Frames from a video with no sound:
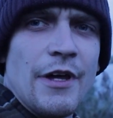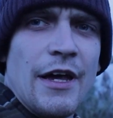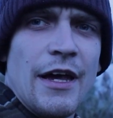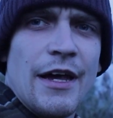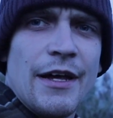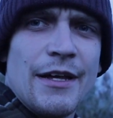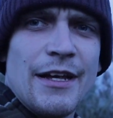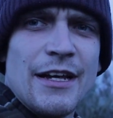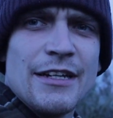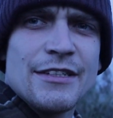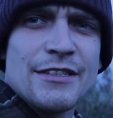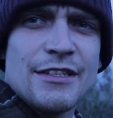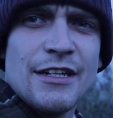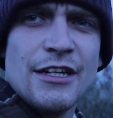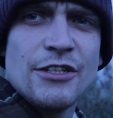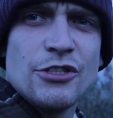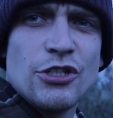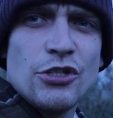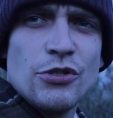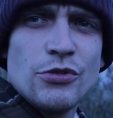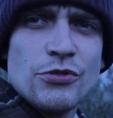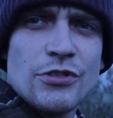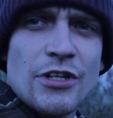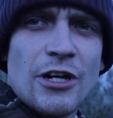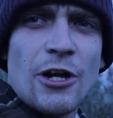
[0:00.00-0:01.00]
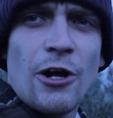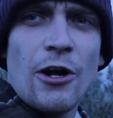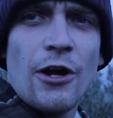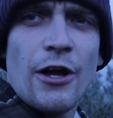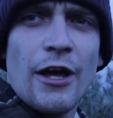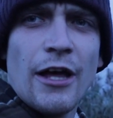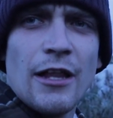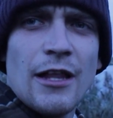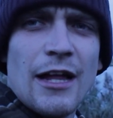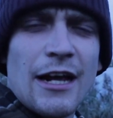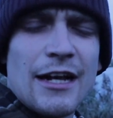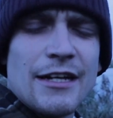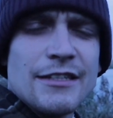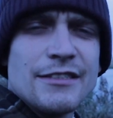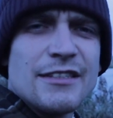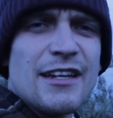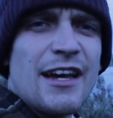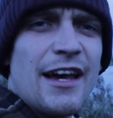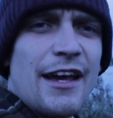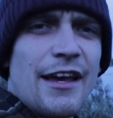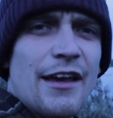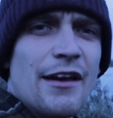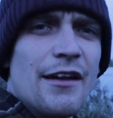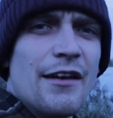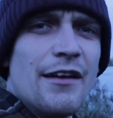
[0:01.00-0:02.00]
uh, yesterday as soon as I got here, like I
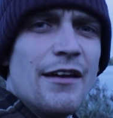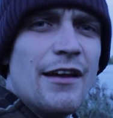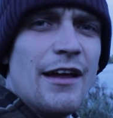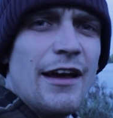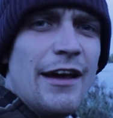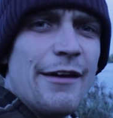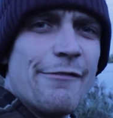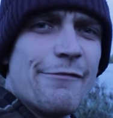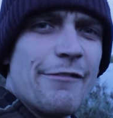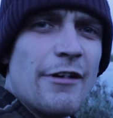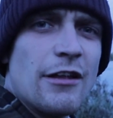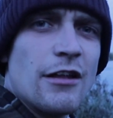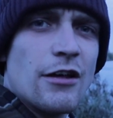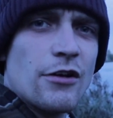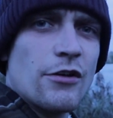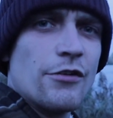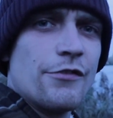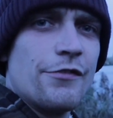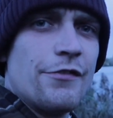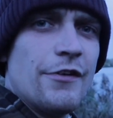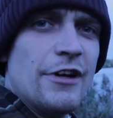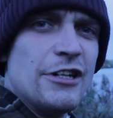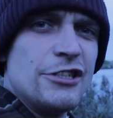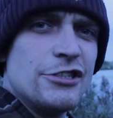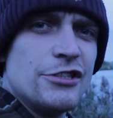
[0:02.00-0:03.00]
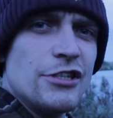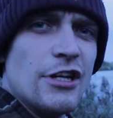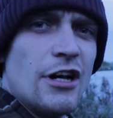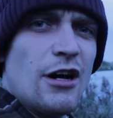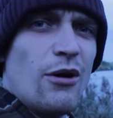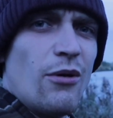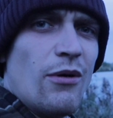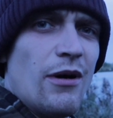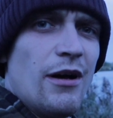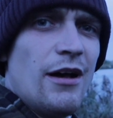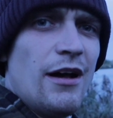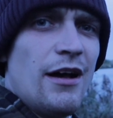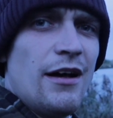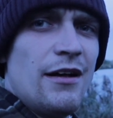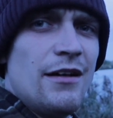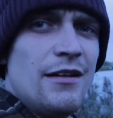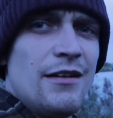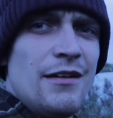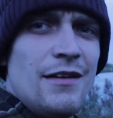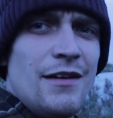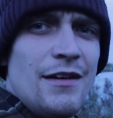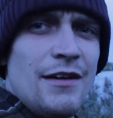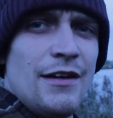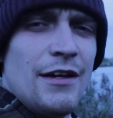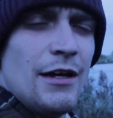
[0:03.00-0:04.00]
say, and uh, it felt a good fish, so uh,
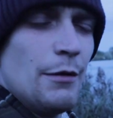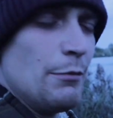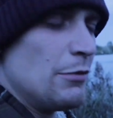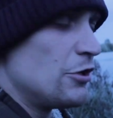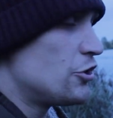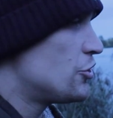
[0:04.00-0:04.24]
it'd be